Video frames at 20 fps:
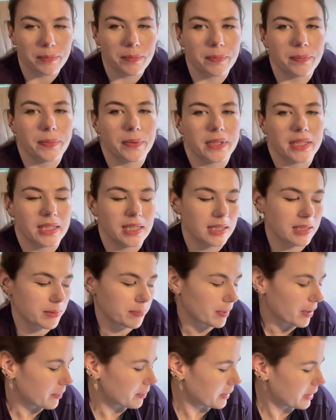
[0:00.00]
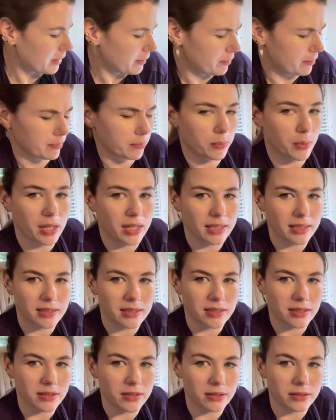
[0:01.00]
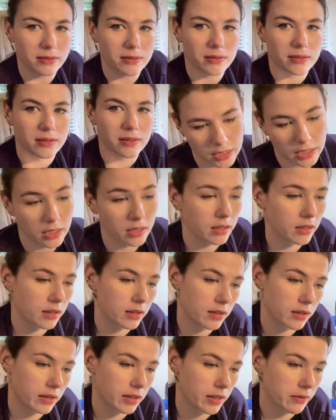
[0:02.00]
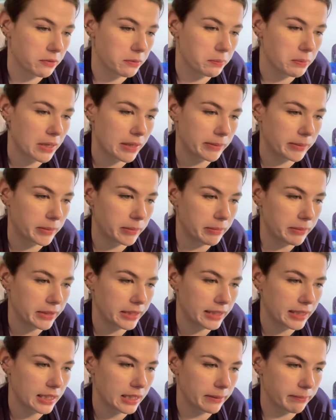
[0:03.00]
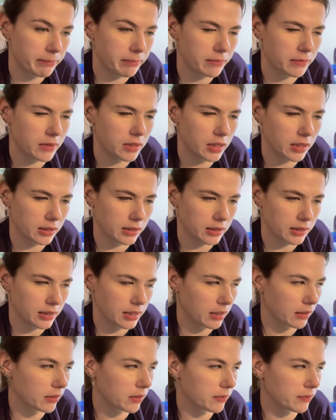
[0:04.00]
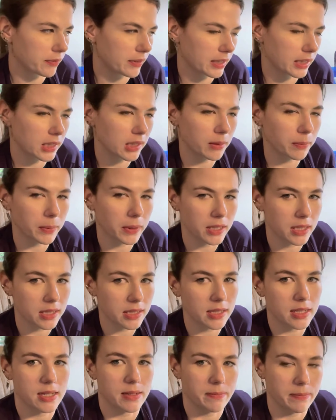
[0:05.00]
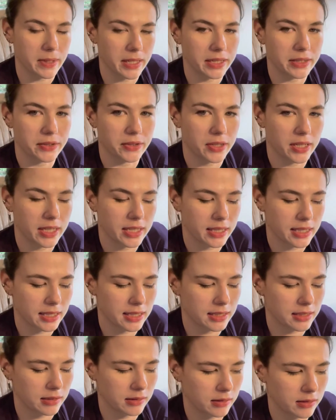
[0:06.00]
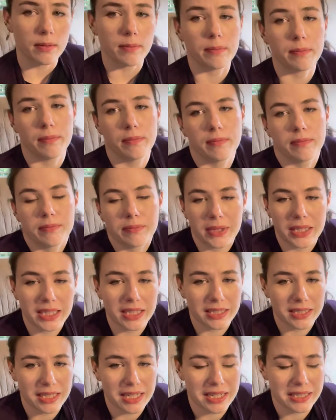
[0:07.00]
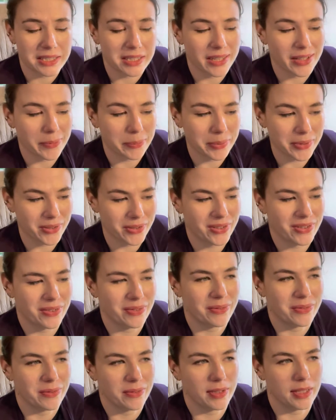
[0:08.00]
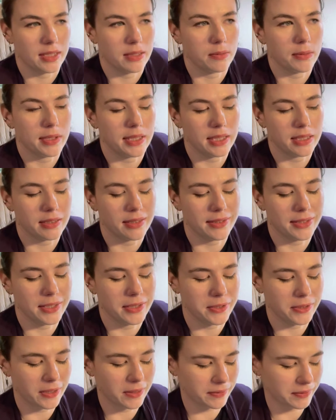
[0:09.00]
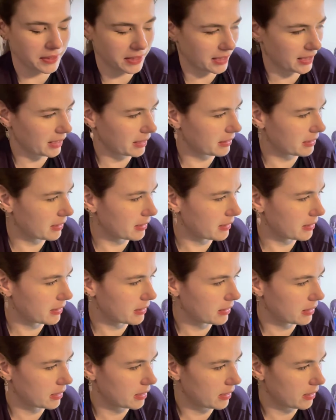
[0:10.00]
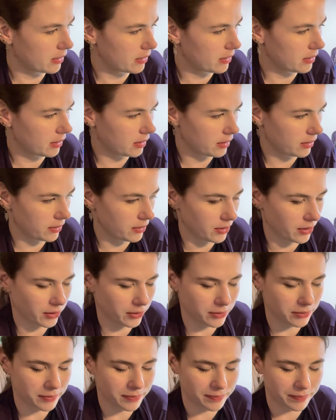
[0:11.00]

but it is probably wise to do. Gloves probably keep dust down and fingerprints. I might try that. Being a tactile person, like wanting to touch everything, so